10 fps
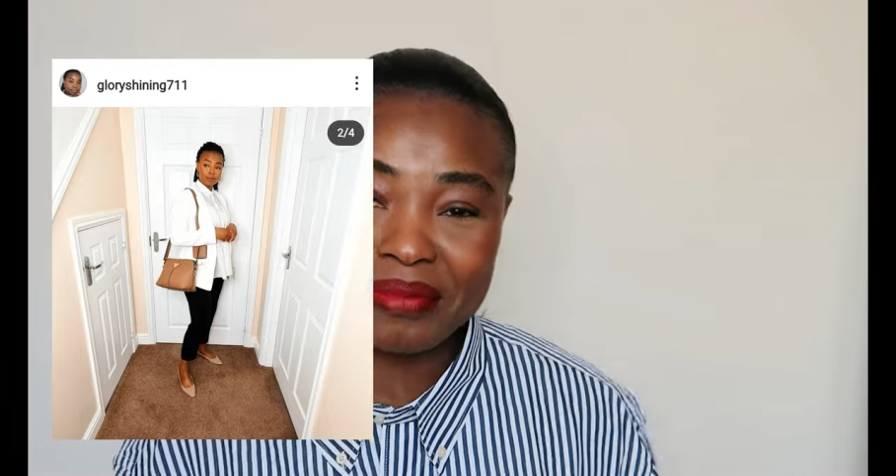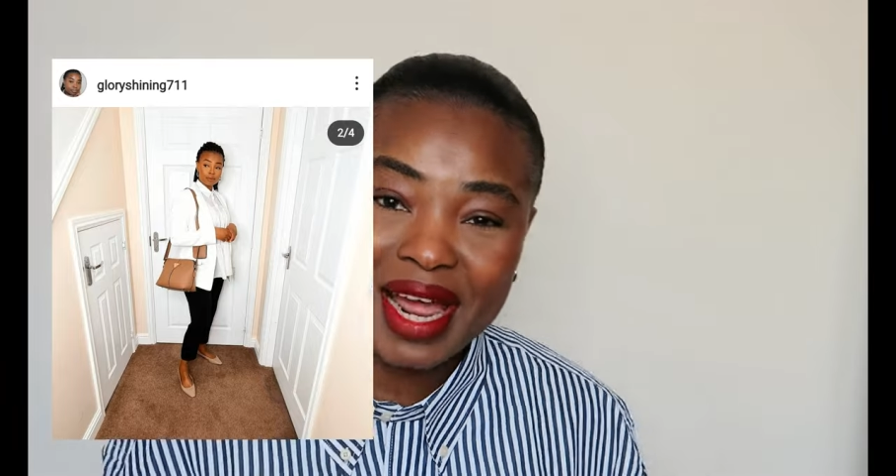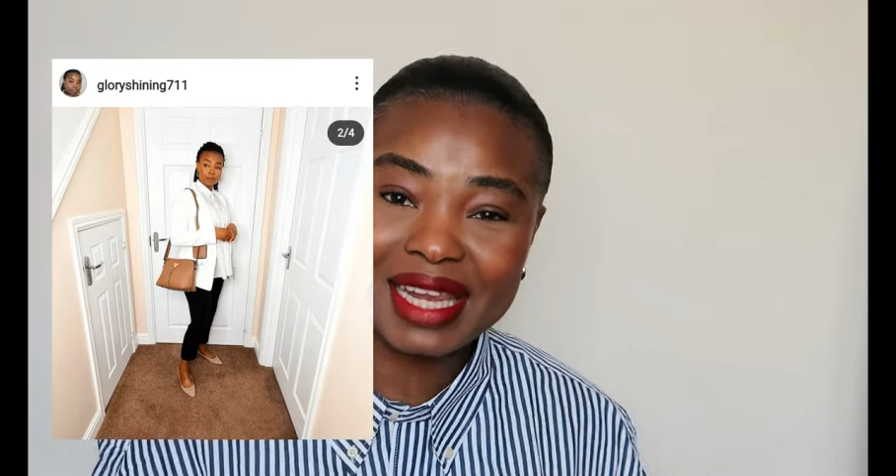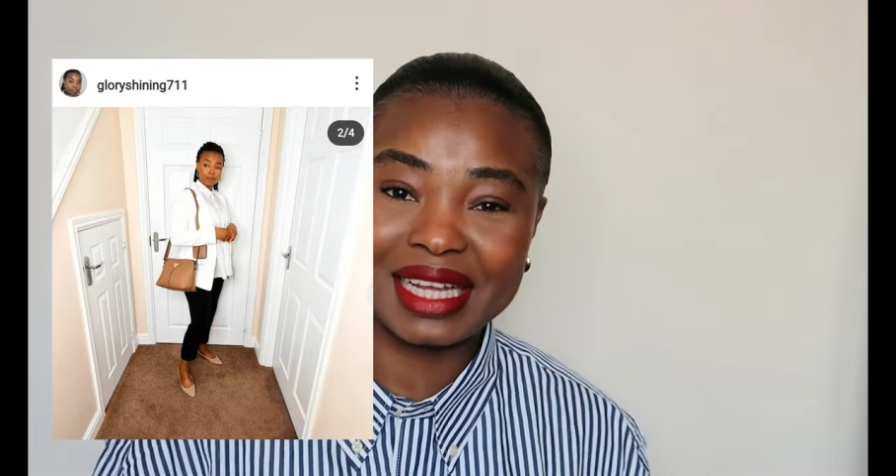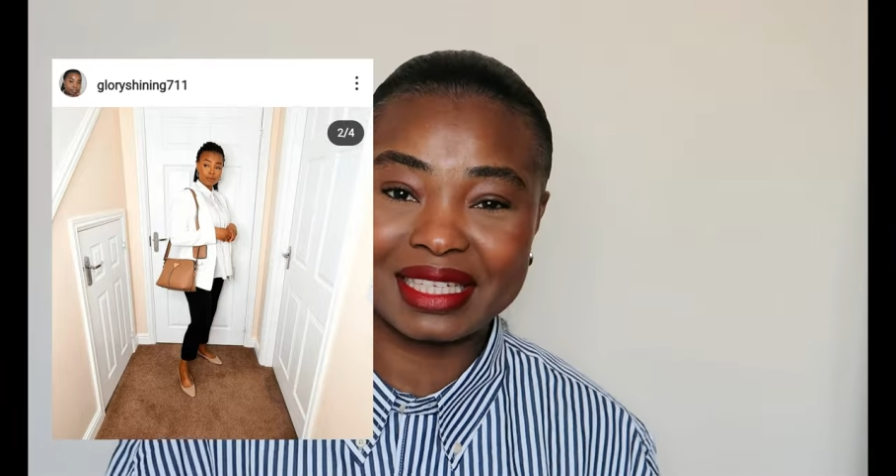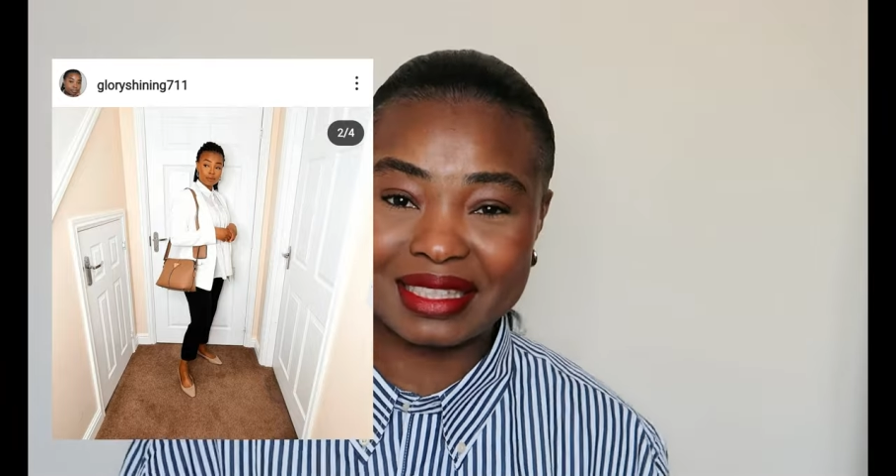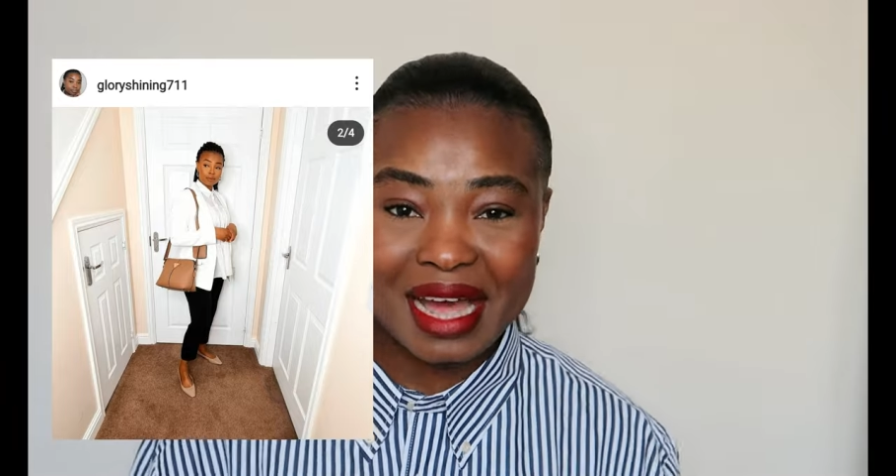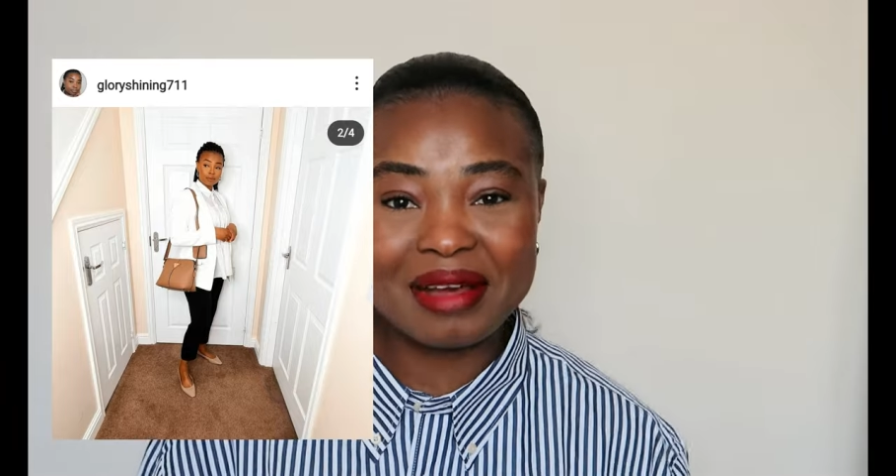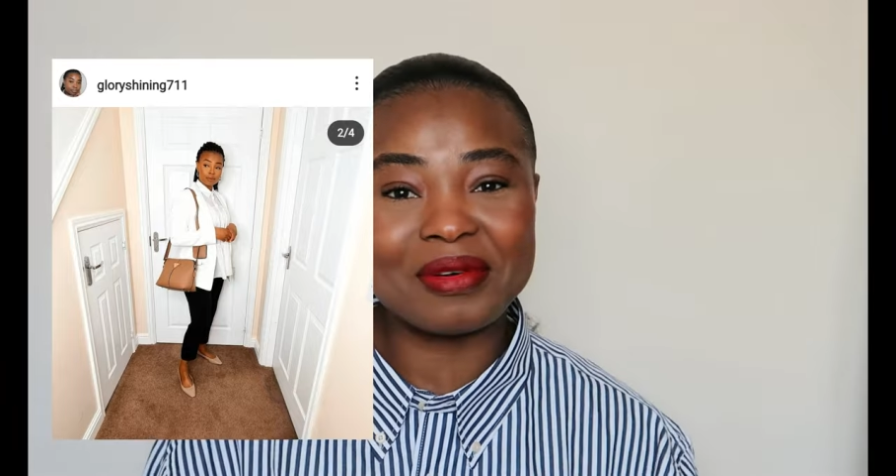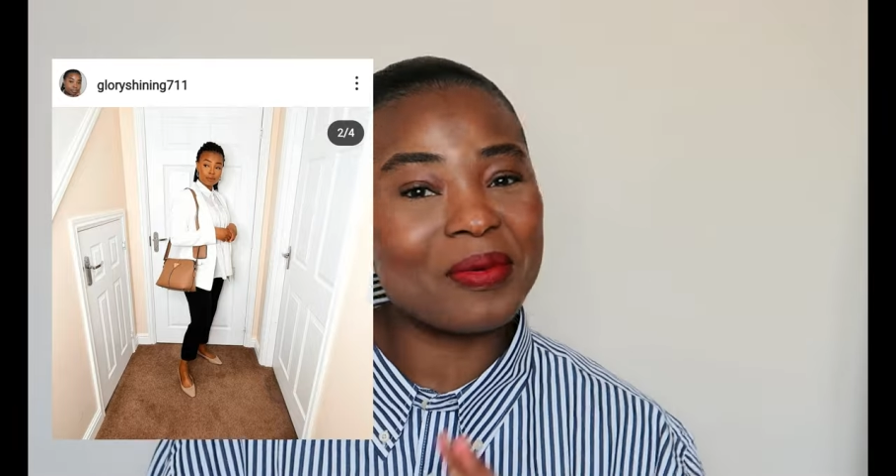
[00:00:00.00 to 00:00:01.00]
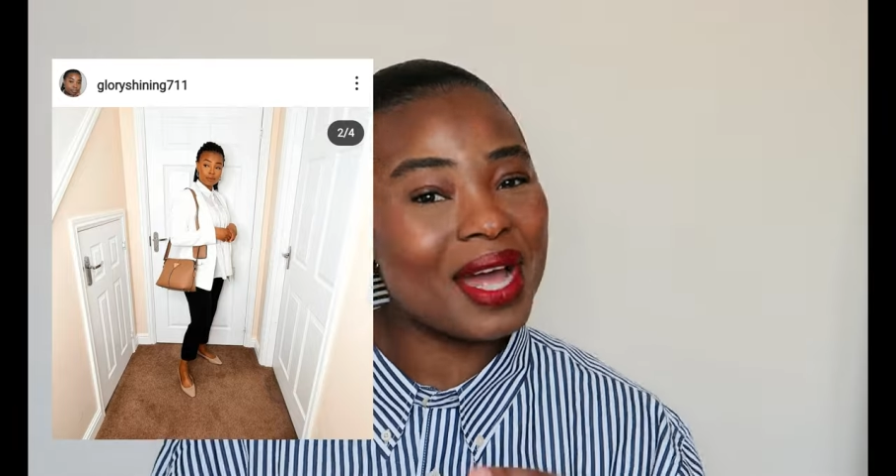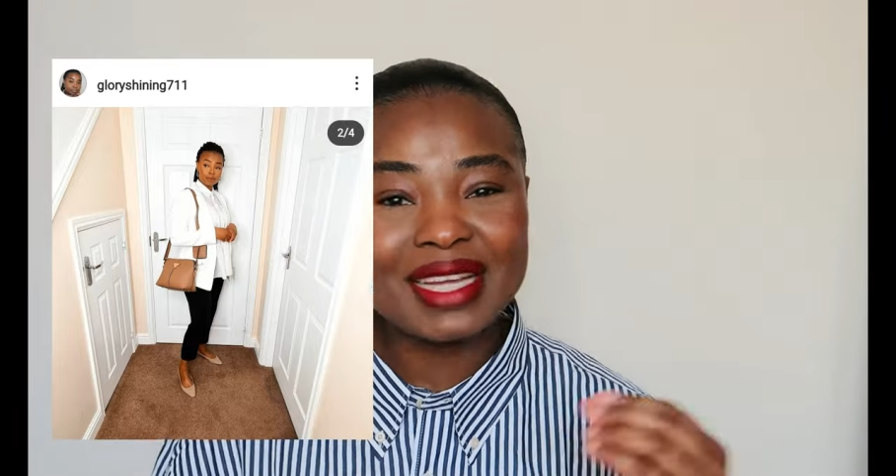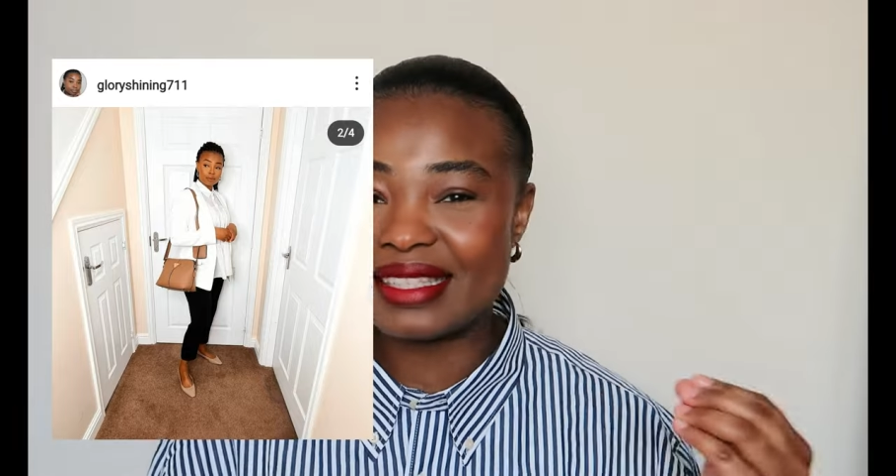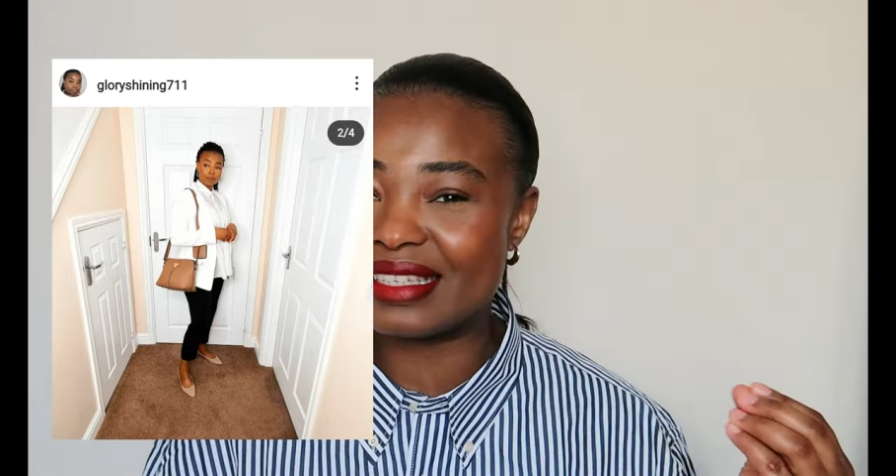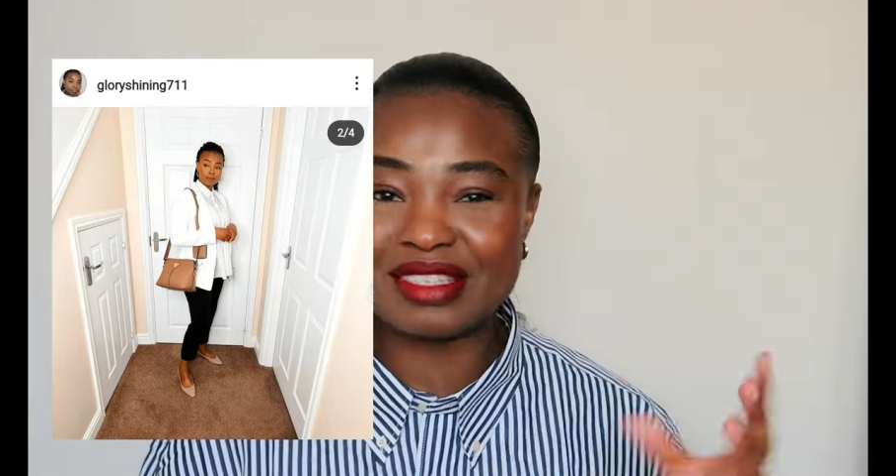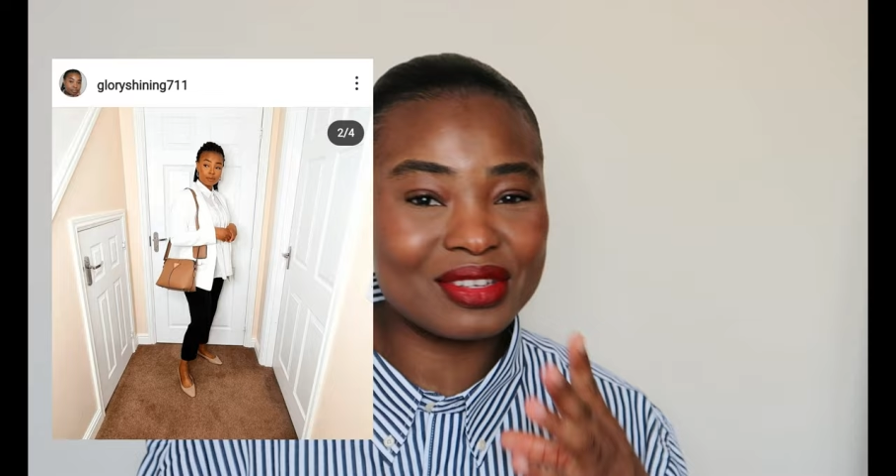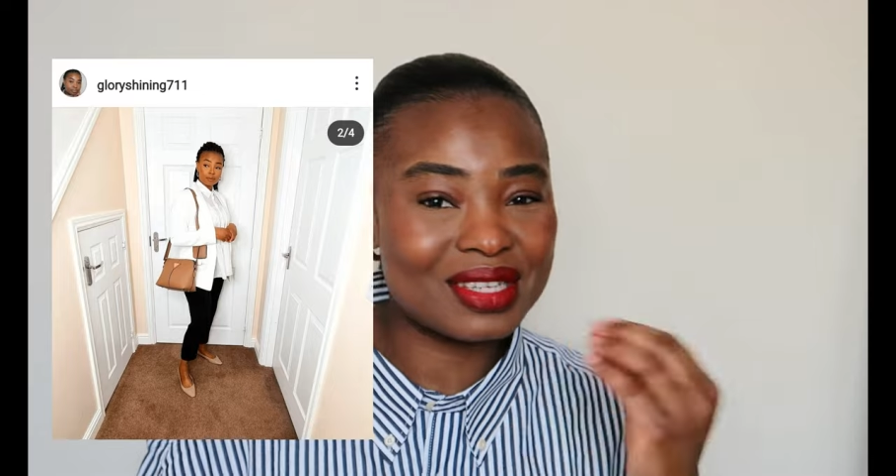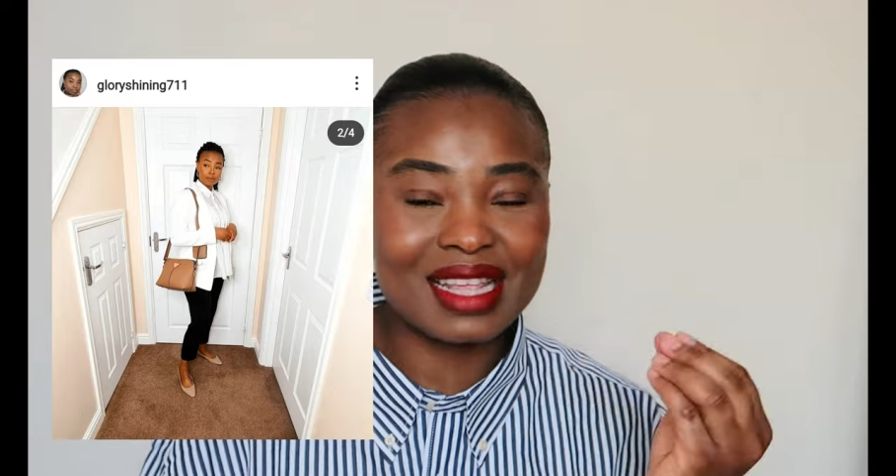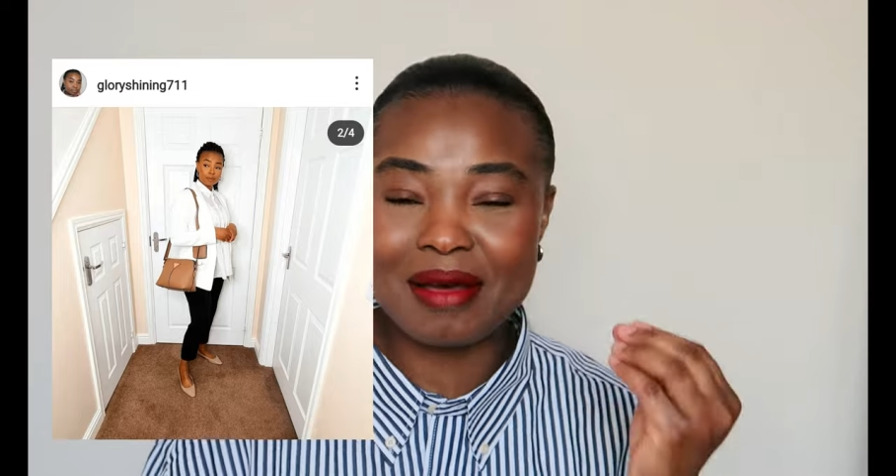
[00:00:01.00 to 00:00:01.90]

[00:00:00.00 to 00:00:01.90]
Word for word: bright like a diamond white is just